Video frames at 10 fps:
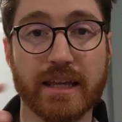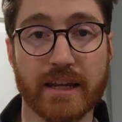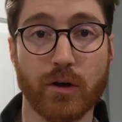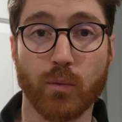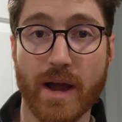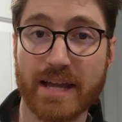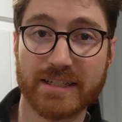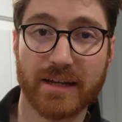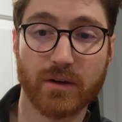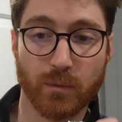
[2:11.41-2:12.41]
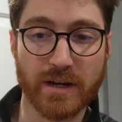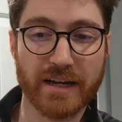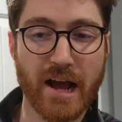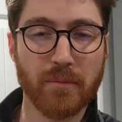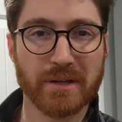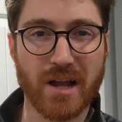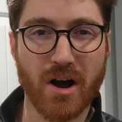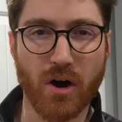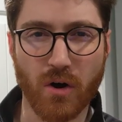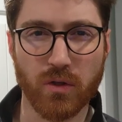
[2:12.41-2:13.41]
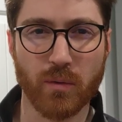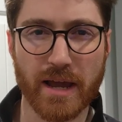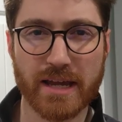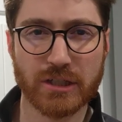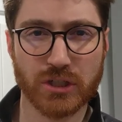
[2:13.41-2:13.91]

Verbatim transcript: Get it wet, wring it out, but not all the way,